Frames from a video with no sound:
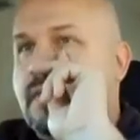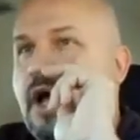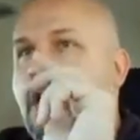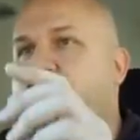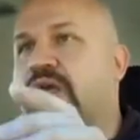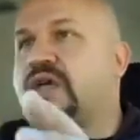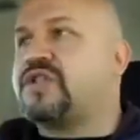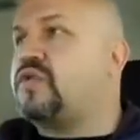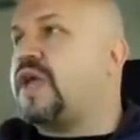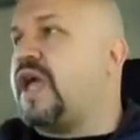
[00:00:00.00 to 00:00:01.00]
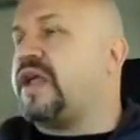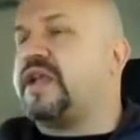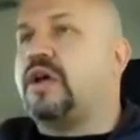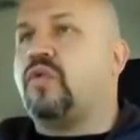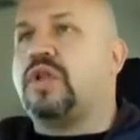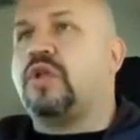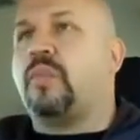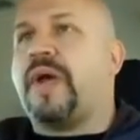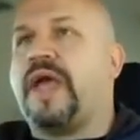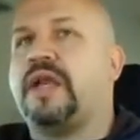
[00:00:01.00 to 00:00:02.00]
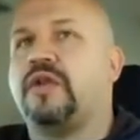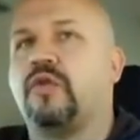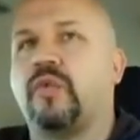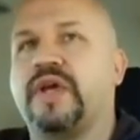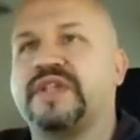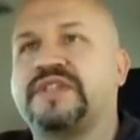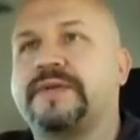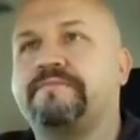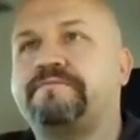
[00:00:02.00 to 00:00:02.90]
All because you can't deal with a little pain in your wrist.